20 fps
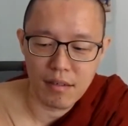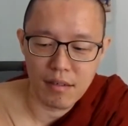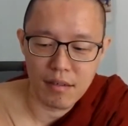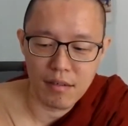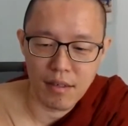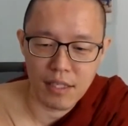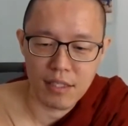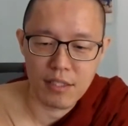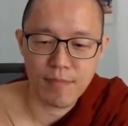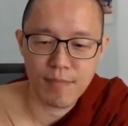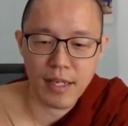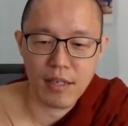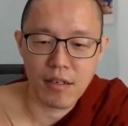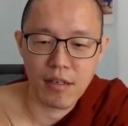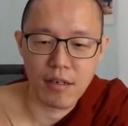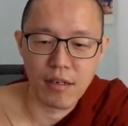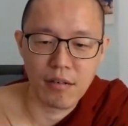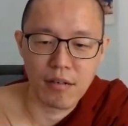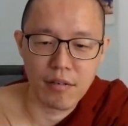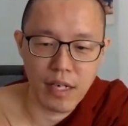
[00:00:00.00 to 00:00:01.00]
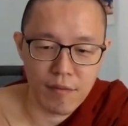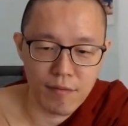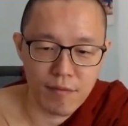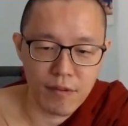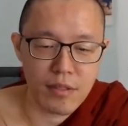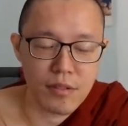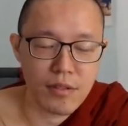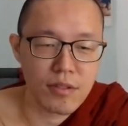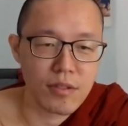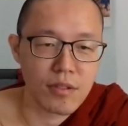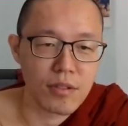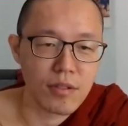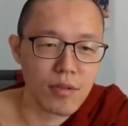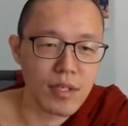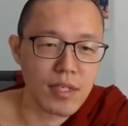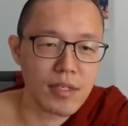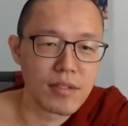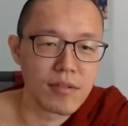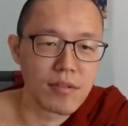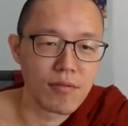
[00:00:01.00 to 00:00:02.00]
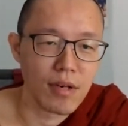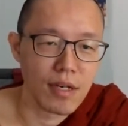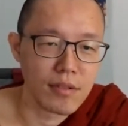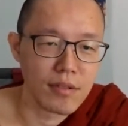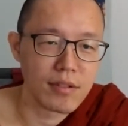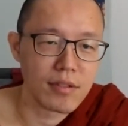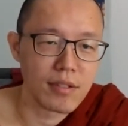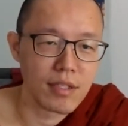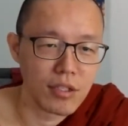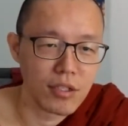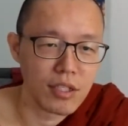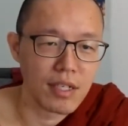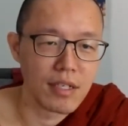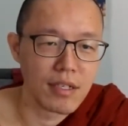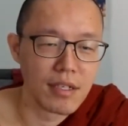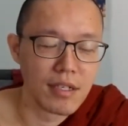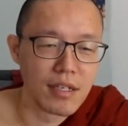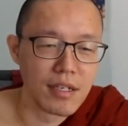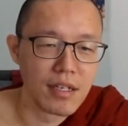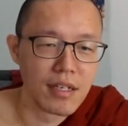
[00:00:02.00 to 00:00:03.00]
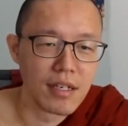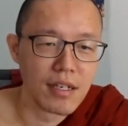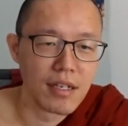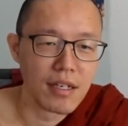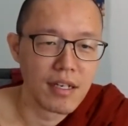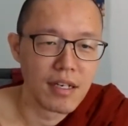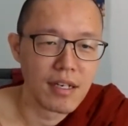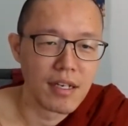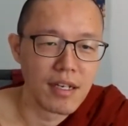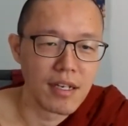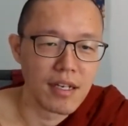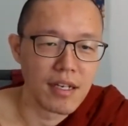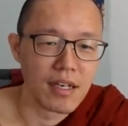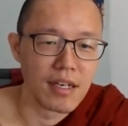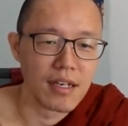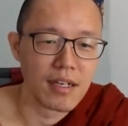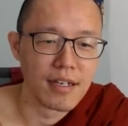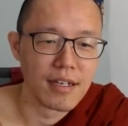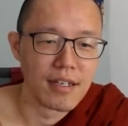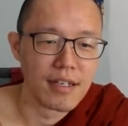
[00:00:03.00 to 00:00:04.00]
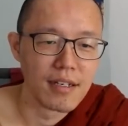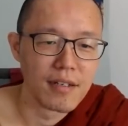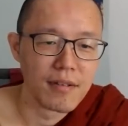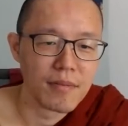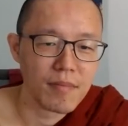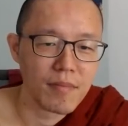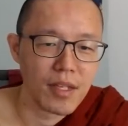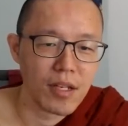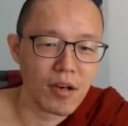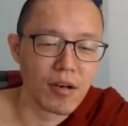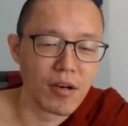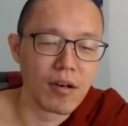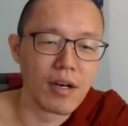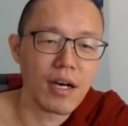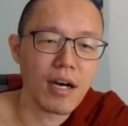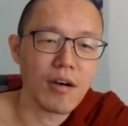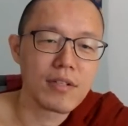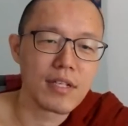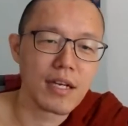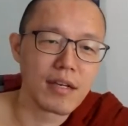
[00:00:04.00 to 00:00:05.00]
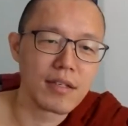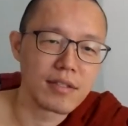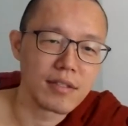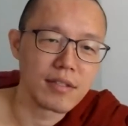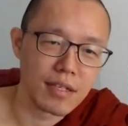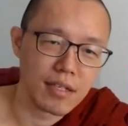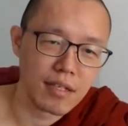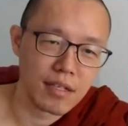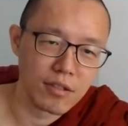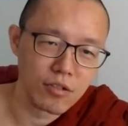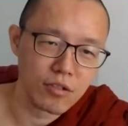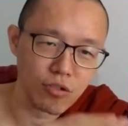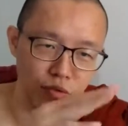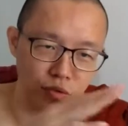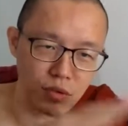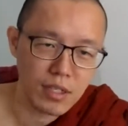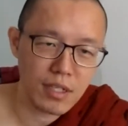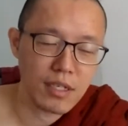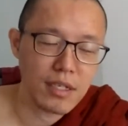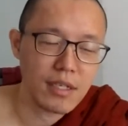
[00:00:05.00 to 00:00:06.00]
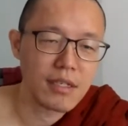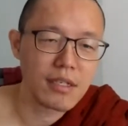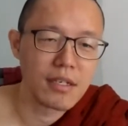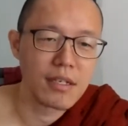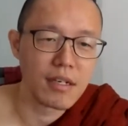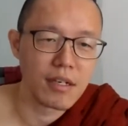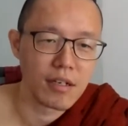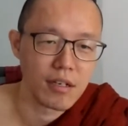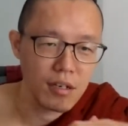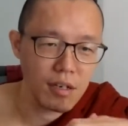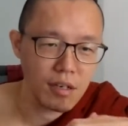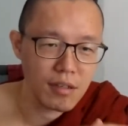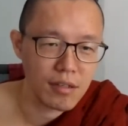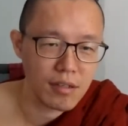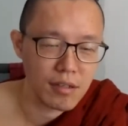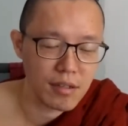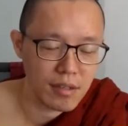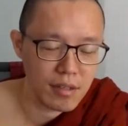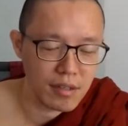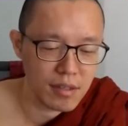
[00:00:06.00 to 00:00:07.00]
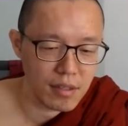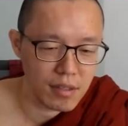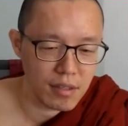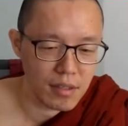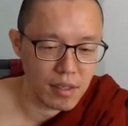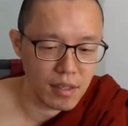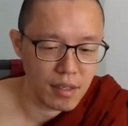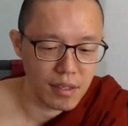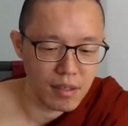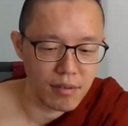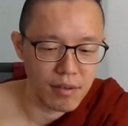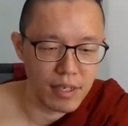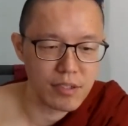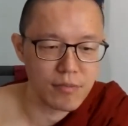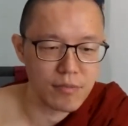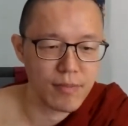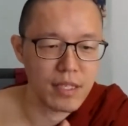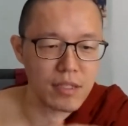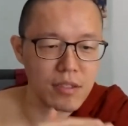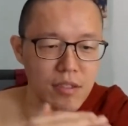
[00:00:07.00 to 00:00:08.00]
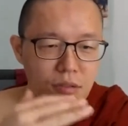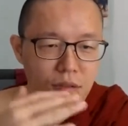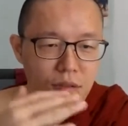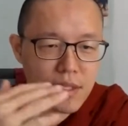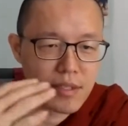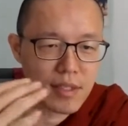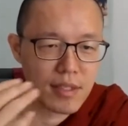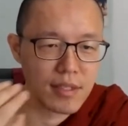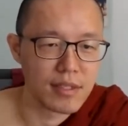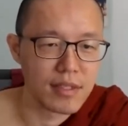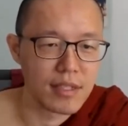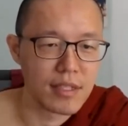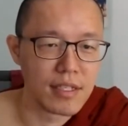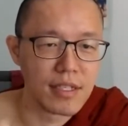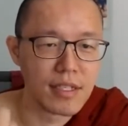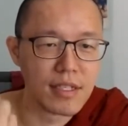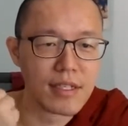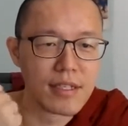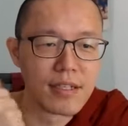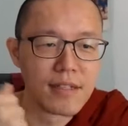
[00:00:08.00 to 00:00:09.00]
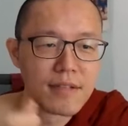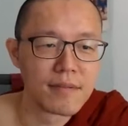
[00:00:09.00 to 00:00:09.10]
respect or reverence towards one's teacher? Yeah. Or how does a junior accord respect towards a senior?